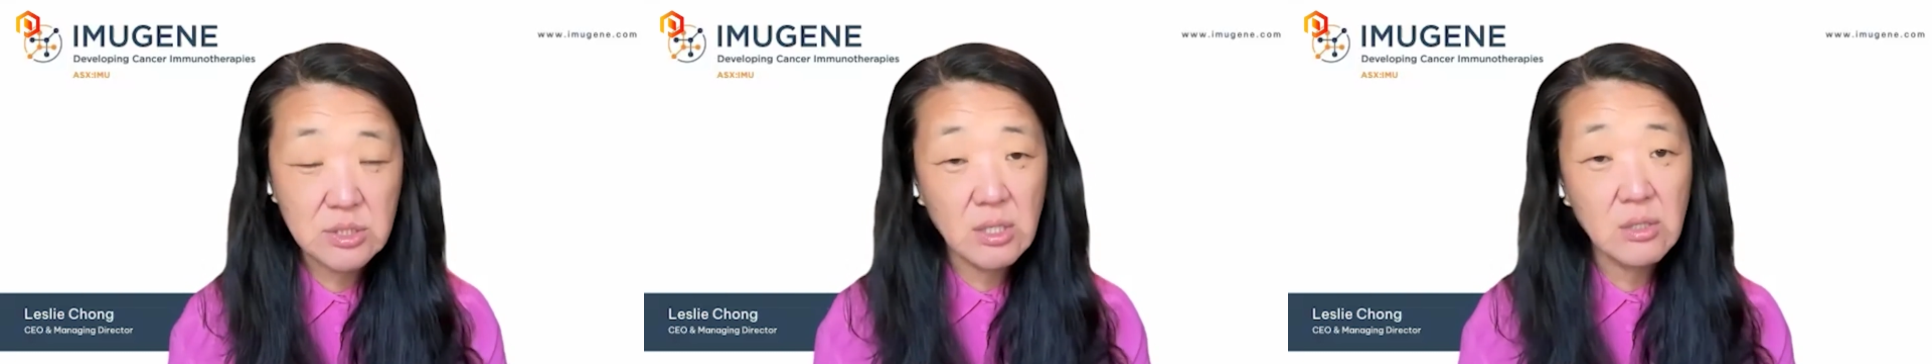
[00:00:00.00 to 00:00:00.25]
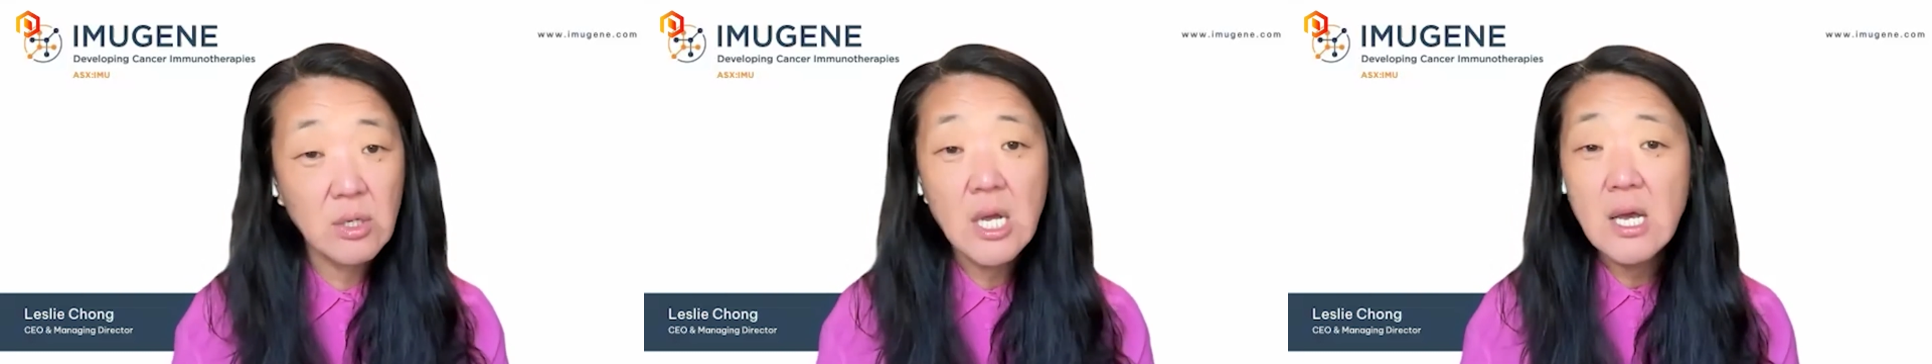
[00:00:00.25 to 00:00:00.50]

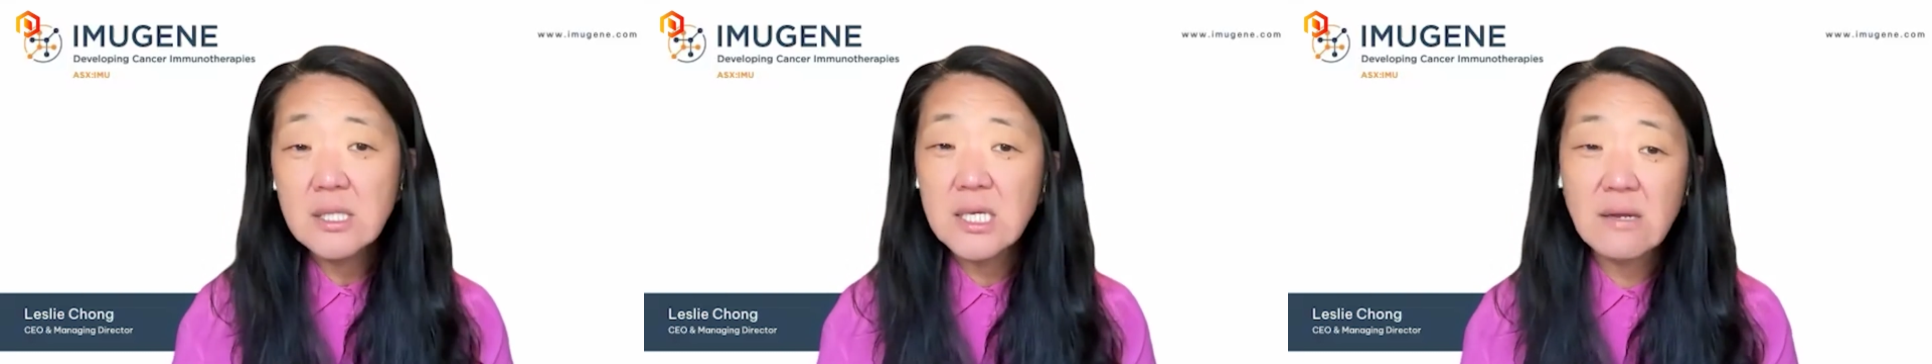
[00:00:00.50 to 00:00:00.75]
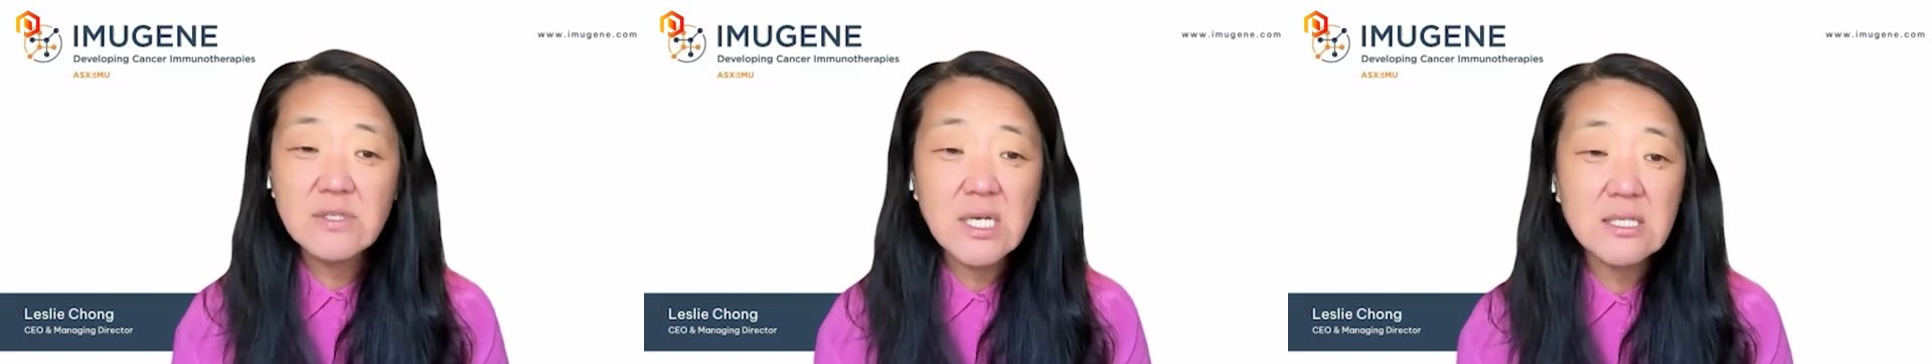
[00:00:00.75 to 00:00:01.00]
So the
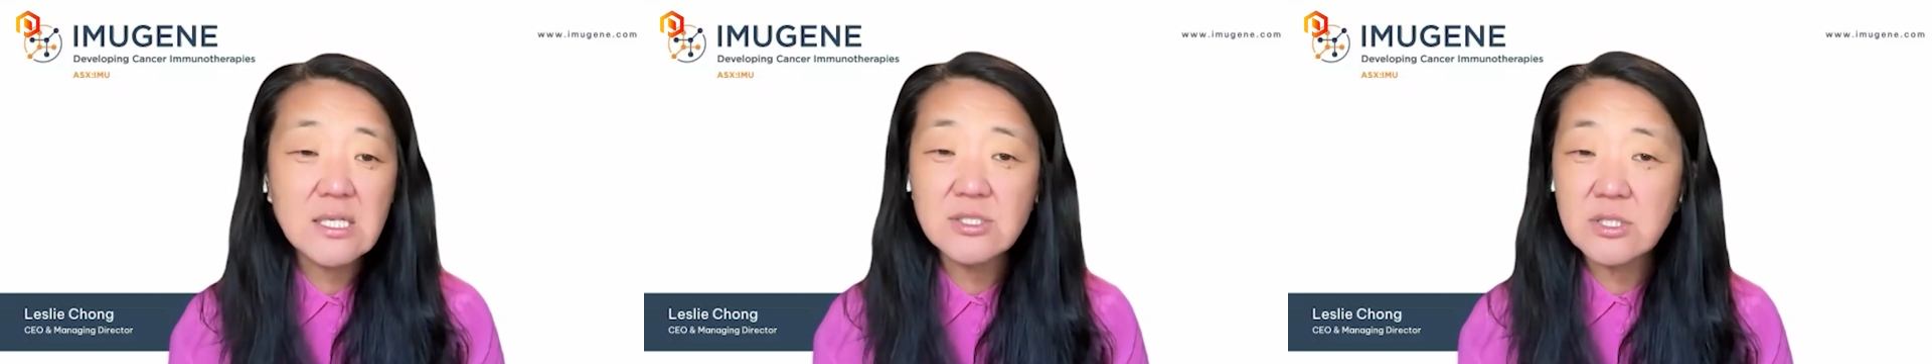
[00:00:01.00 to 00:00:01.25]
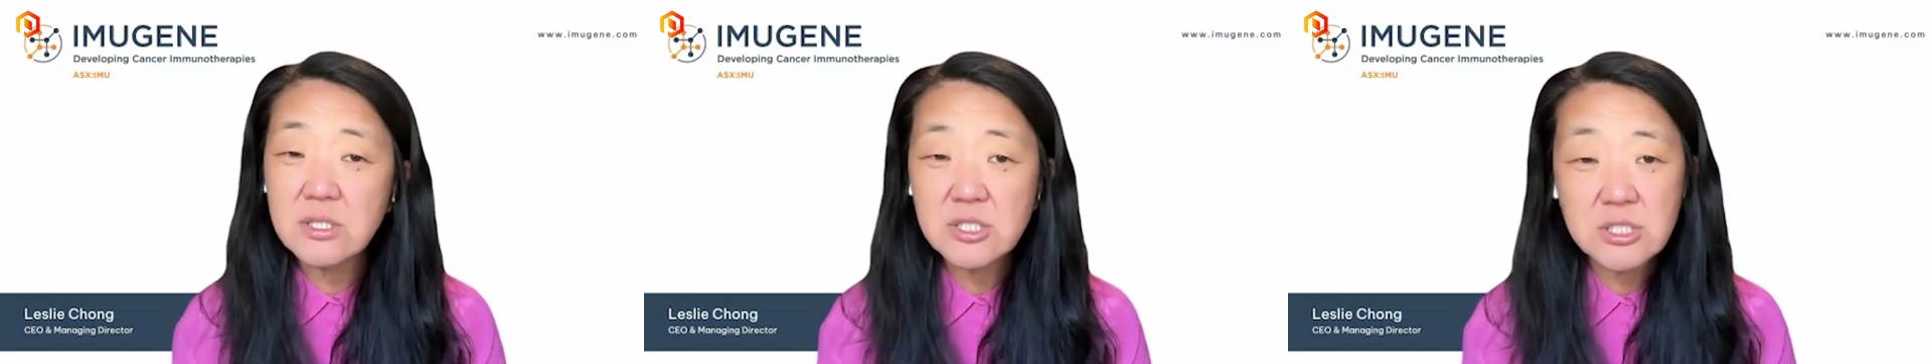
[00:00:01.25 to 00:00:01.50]
FDA
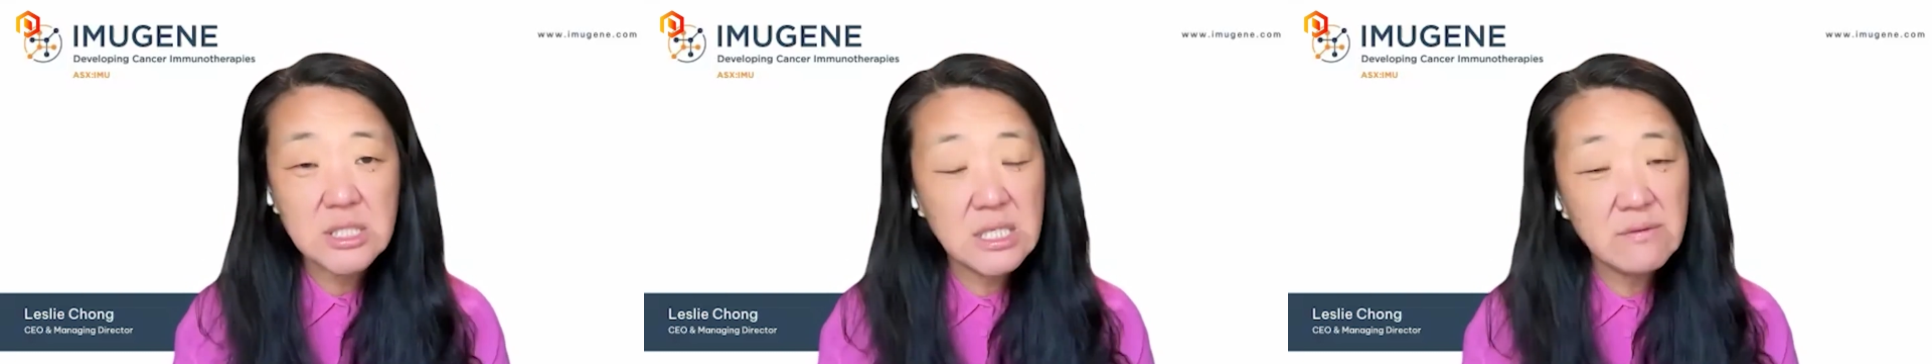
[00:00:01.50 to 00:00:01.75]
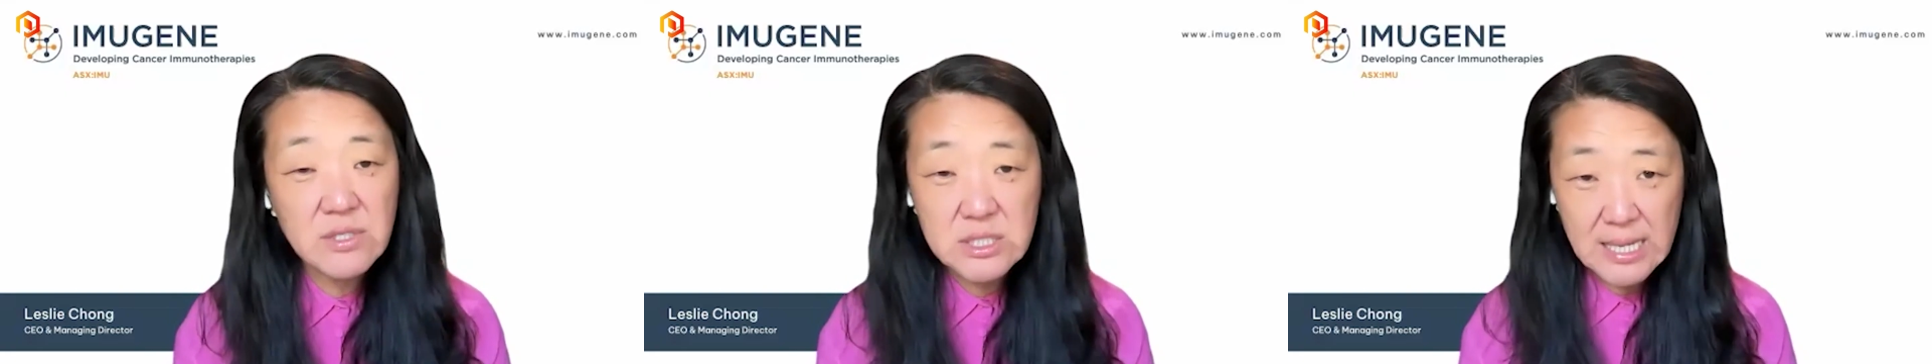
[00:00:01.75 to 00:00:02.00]
doesn't just
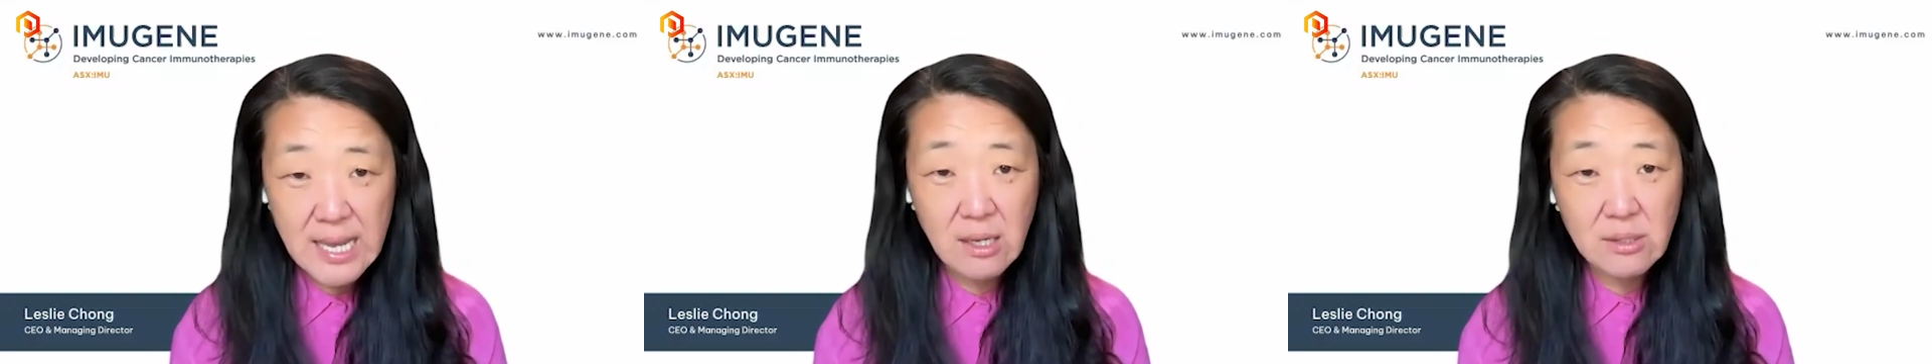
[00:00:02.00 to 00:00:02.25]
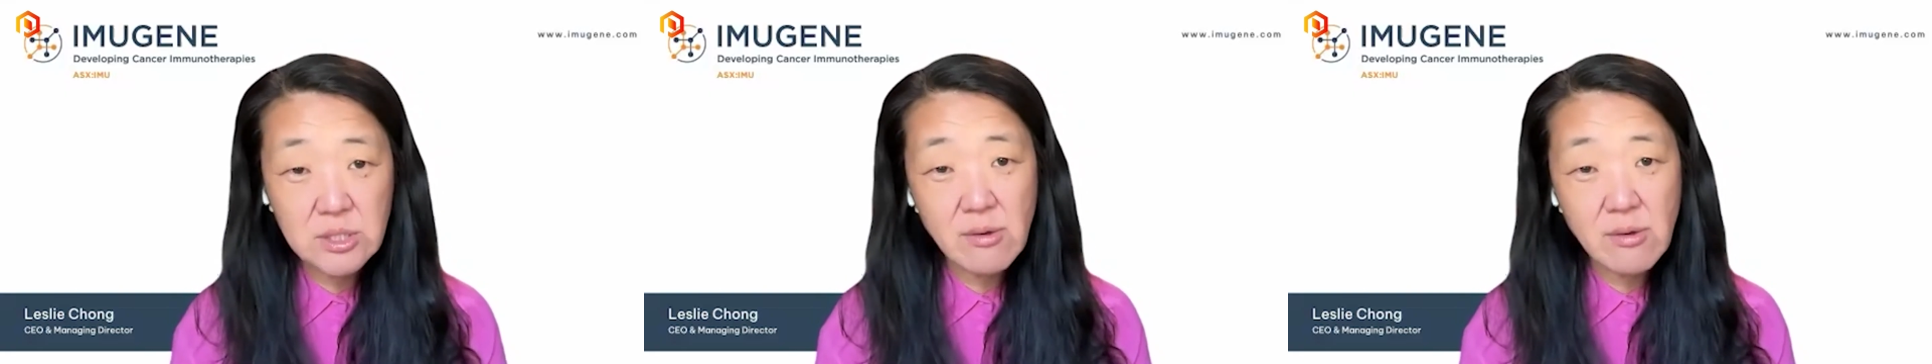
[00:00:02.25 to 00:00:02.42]
give this out.